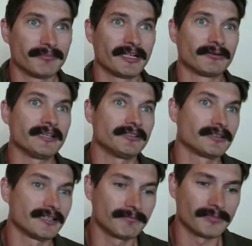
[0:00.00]
at a better rate.
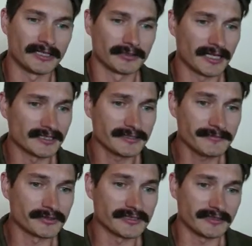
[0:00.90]
You're getting better
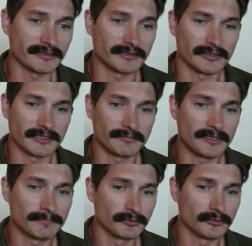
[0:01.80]
customers in there. You're getting
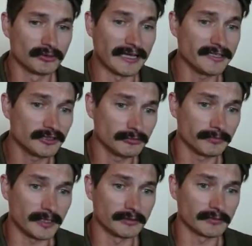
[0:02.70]
people who like you
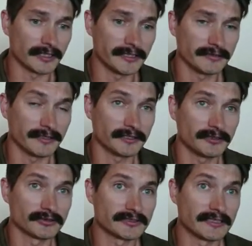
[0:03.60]
better, right? Like
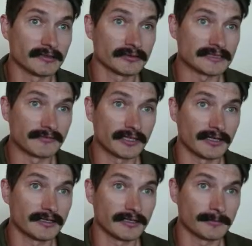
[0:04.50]
your sales have
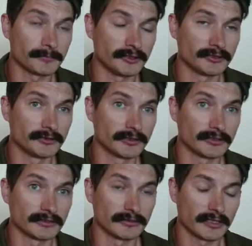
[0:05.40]
gone up,
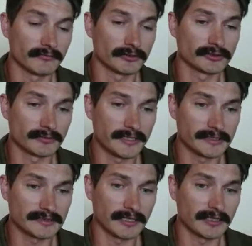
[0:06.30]
your conversion rate
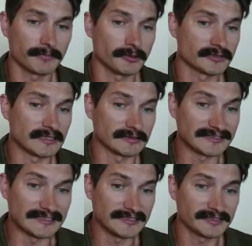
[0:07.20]
has gone up, you're
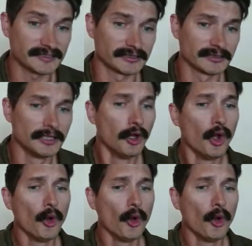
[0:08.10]
selling easier.